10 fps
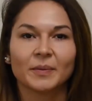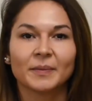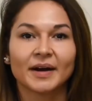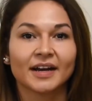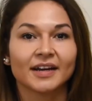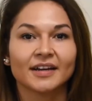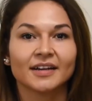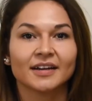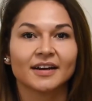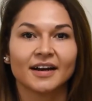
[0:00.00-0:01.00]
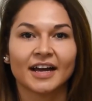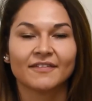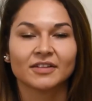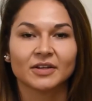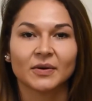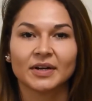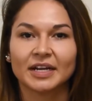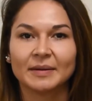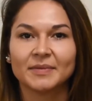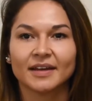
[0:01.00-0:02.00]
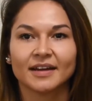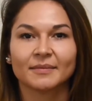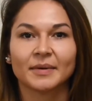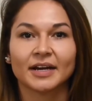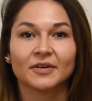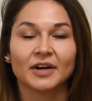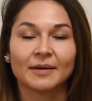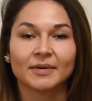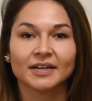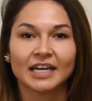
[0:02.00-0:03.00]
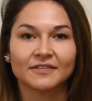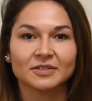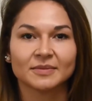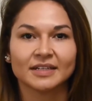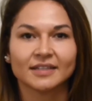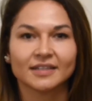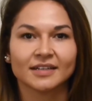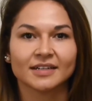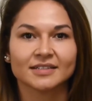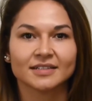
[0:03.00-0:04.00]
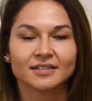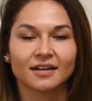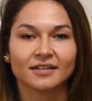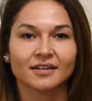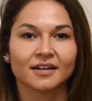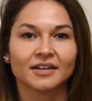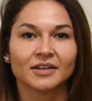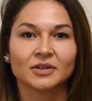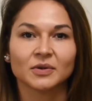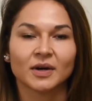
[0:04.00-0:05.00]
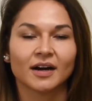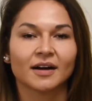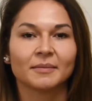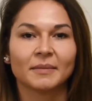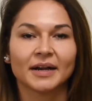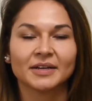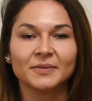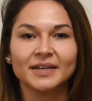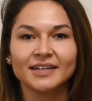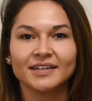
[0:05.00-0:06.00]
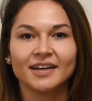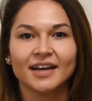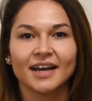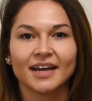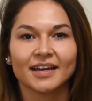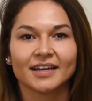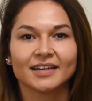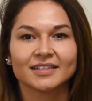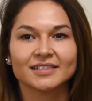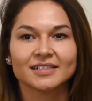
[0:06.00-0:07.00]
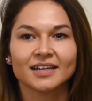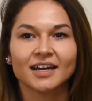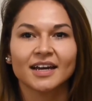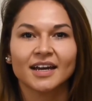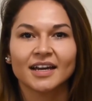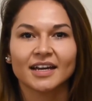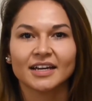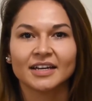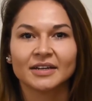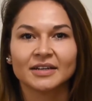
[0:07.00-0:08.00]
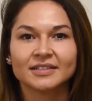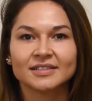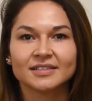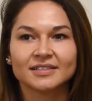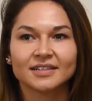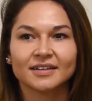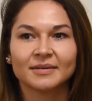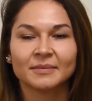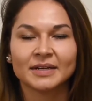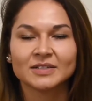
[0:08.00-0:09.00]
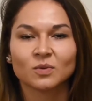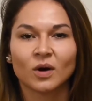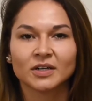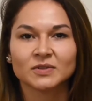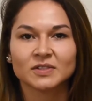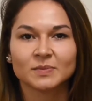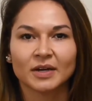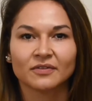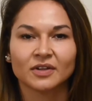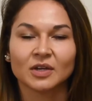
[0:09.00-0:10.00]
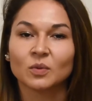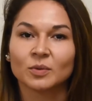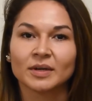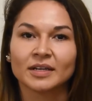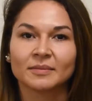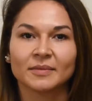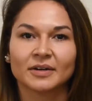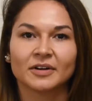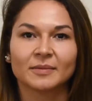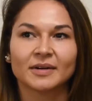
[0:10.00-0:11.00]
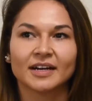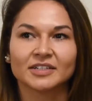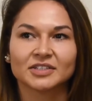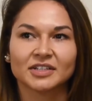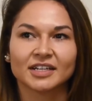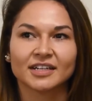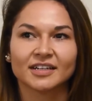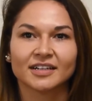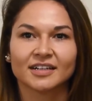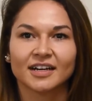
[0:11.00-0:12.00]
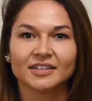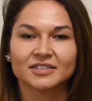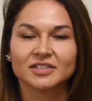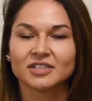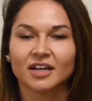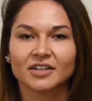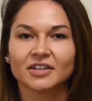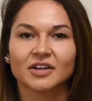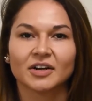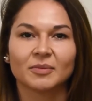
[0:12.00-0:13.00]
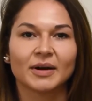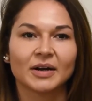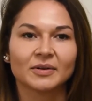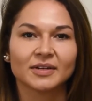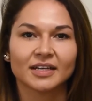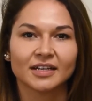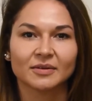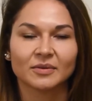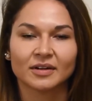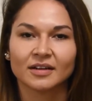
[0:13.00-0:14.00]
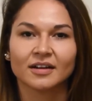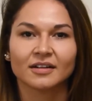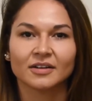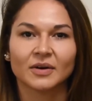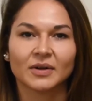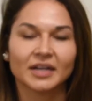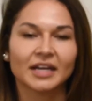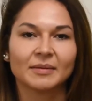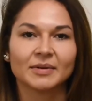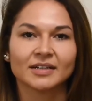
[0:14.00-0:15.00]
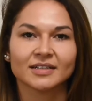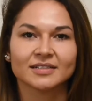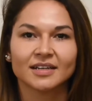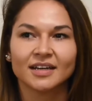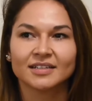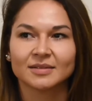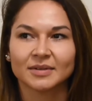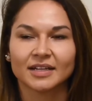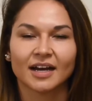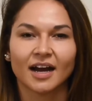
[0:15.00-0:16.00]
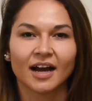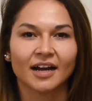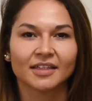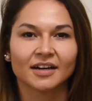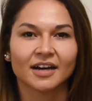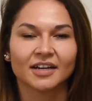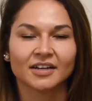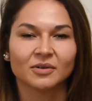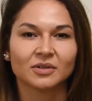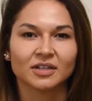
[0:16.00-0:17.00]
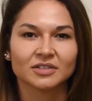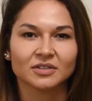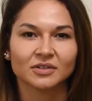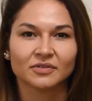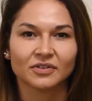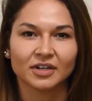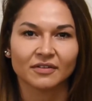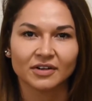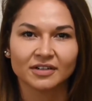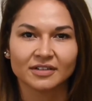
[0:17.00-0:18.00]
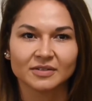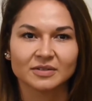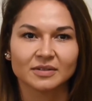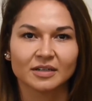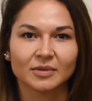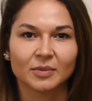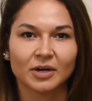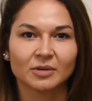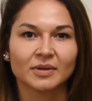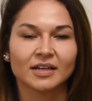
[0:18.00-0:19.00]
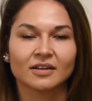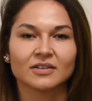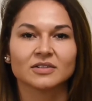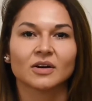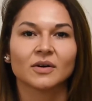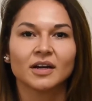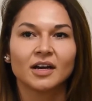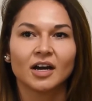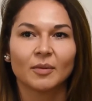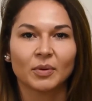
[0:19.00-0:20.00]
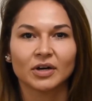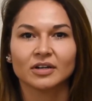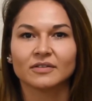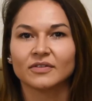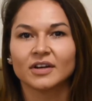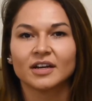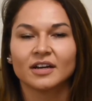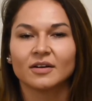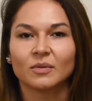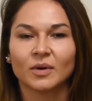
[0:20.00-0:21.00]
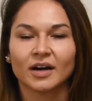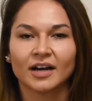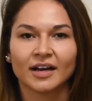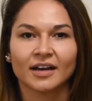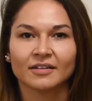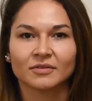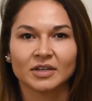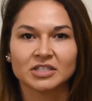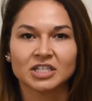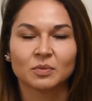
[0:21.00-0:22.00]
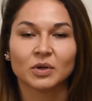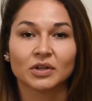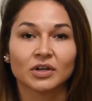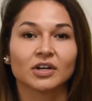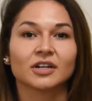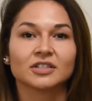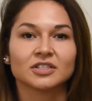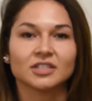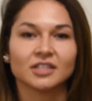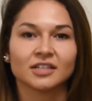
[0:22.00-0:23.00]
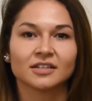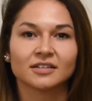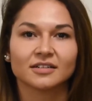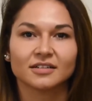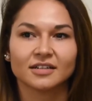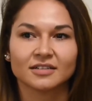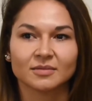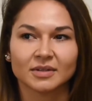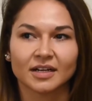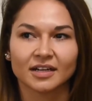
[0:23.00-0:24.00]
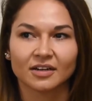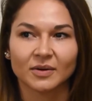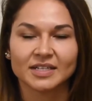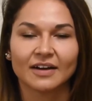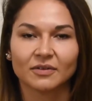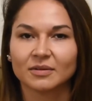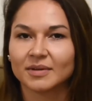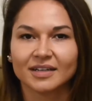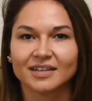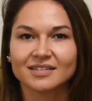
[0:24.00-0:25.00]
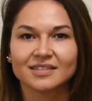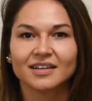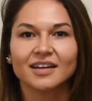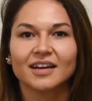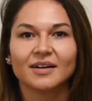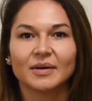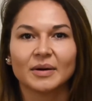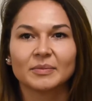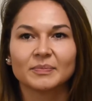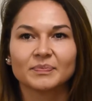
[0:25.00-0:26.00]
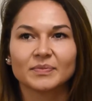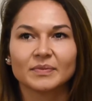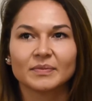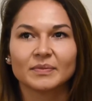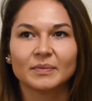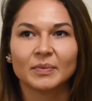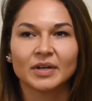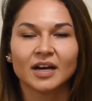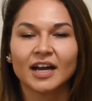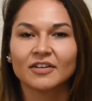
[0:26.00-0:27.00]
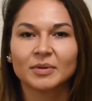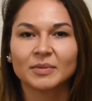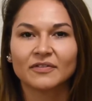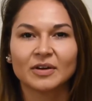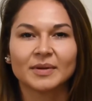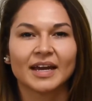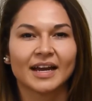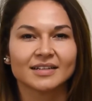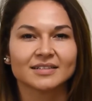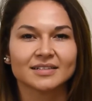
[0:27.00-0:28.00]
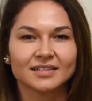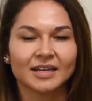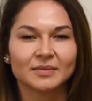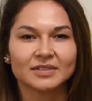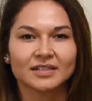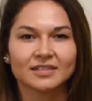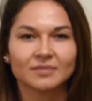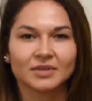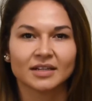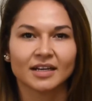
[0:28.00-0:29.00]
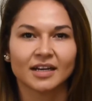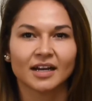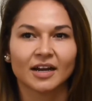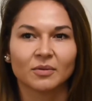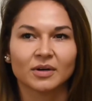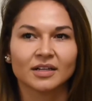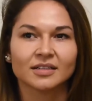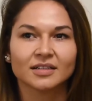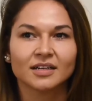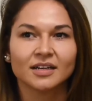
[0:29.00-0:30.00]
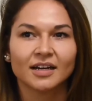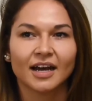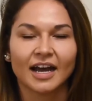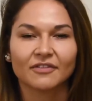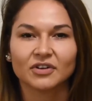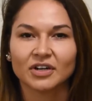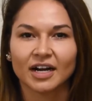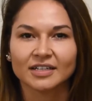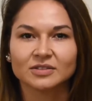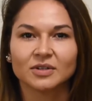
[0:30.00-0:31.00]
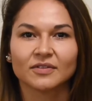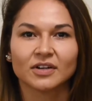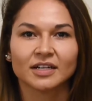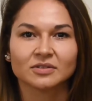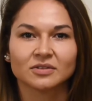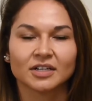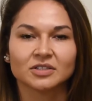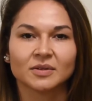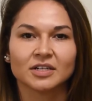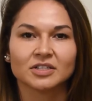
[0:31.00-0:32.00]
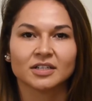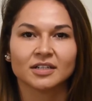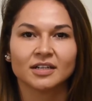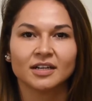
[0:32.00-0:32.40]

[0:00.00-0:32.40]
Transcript: I have a Lakota name that my grandma gave to me. It is Tanyan Igluha Maniwi. And it means walks respectfully, woman. My grandma actually, I was just talking to her about getting one a Lakota name, because it's something that I thought I could hold on to forever, and it was going to be a part of me, and also a part of what I had in relationship with her, and she, it's something that I could always have with me, I guess. But not everybody in my family has these names. It's something that I wanted after high school graduation.